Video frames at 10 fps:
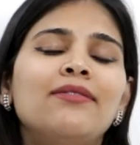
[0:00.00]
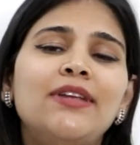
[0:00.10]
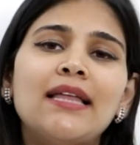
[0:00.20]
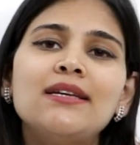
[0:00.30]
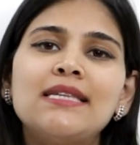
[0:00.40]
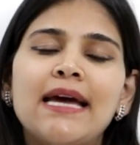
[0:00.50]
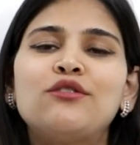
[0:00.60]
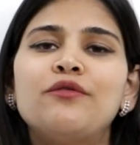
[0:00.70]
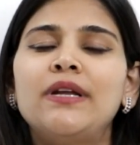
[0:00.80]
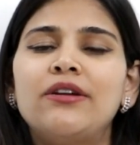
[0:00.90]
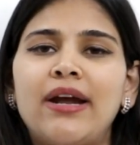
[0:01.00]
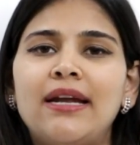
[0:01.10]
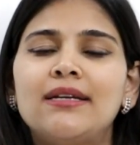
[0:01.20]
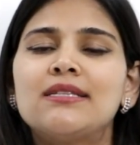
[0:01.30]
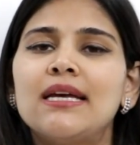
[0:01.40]
The other set of
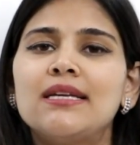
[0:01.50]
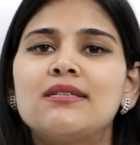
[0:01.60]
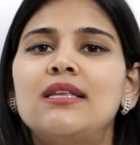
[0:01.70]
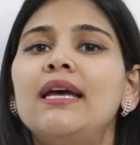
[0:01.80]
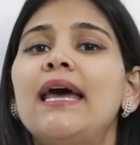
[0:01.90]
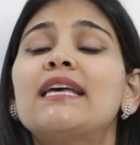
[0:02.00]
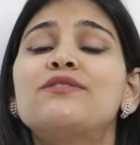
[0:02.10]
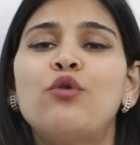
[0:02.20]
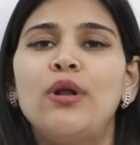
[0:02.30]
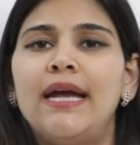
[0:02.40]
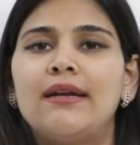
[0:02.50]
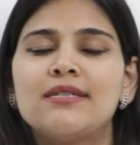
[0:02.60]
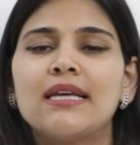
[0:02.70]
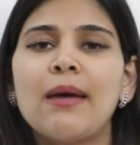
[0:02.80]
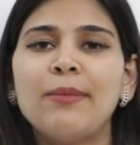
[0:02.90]
ingredients is the
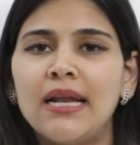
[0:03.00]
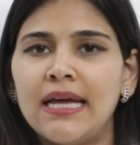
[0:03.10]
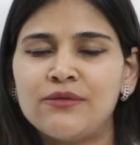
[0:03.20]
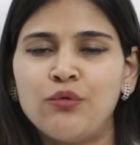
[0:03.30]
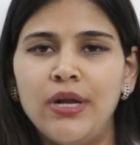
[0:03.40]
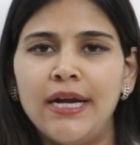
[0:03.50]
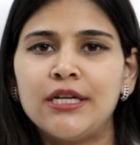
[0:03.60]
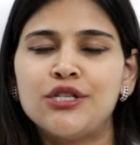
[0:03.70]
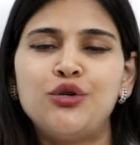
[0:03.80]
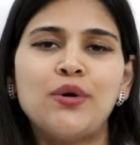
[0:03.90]
exfoliators, the chemical exfoliators.